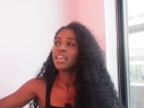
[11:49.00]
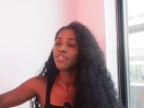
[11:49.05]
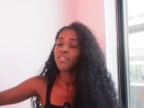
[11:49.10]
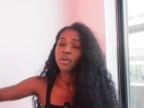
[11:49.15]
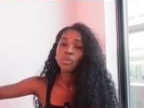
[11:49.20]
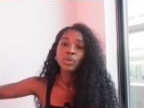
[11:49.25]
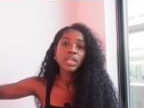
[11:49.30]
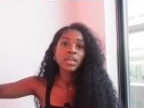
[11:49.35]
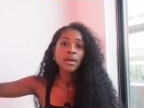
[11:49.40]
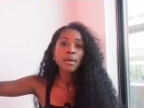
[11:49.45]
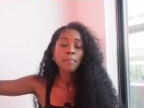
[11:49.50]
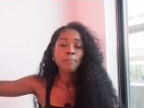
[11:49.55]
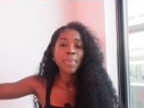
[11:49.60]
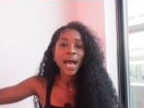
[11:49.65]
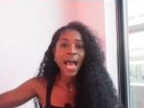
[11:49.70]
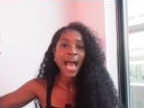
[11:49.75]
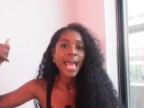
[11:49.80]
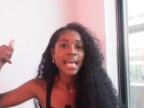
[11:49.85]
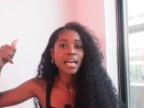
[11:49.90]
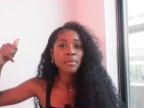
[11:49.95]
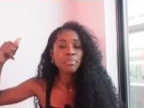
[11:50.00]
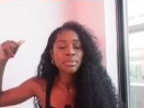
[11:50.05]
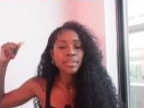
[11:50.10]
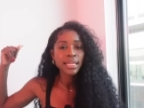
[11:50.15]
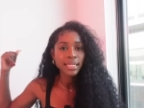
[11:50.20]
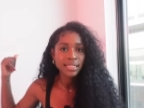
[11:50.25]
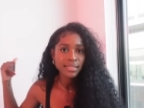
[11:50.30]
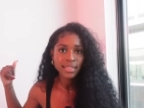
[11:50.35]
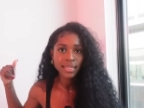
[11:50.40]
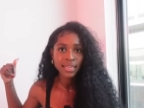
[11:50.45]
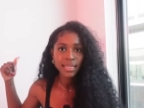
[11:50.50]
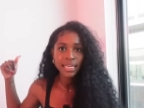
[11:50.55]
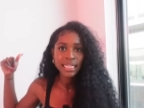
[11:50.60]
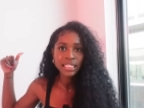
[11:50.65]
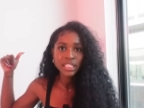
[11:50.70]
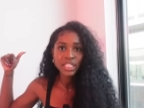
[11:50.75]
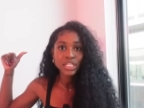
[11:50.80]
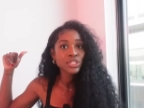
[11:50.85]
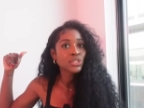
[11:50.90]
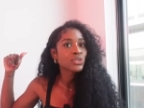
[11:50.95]
if i want to buy a plane
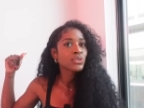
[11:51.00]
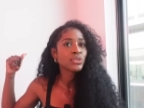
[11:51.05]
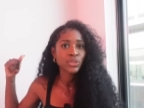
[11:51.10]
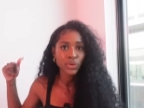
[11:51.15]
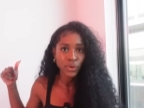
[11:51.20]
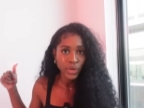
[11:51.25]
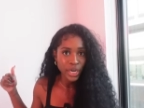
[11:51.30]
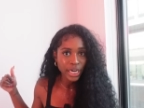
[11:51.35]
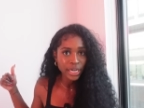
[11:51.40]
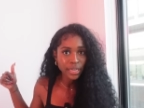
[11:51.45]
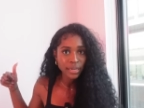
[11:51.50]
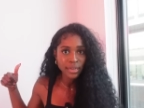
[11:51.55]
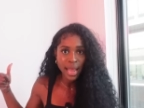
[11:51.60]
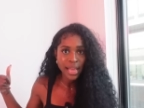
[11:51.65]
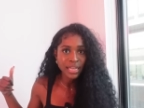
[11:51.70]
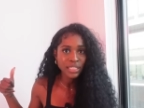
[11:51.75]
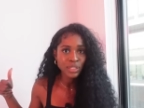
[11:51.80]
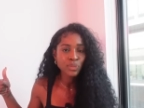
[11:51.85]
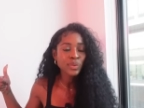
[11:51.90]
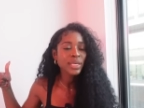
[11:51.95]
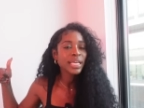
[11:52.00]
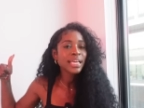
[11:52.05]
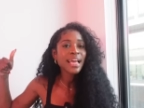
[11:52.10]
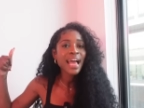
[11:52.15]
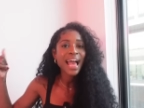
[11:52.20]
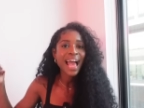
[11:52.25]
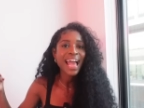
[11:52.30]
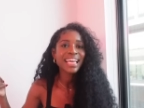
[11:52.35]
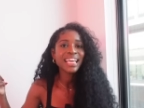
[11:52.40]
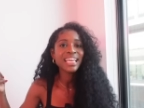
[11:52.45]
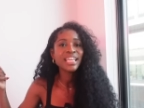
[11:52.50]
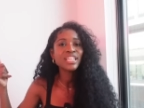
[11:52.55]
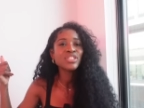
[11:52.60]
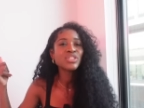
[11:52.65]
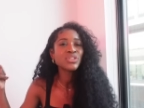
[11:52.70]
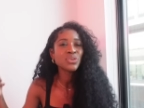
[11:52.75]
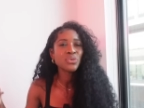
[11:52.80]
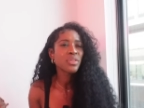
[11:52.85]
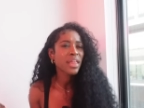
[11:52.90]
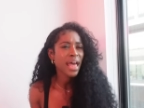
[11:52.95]
ticket to new york next week i can
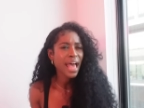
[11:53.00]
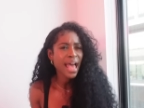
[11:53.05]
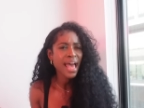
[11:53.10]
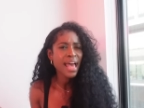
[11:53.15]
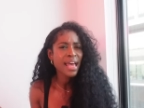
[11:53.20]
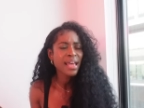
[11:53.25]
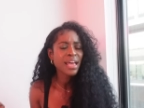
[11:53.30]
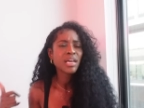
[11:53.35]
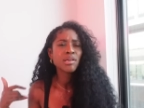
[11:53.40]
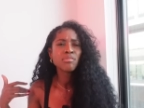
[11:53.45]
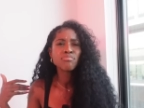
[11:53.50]
do that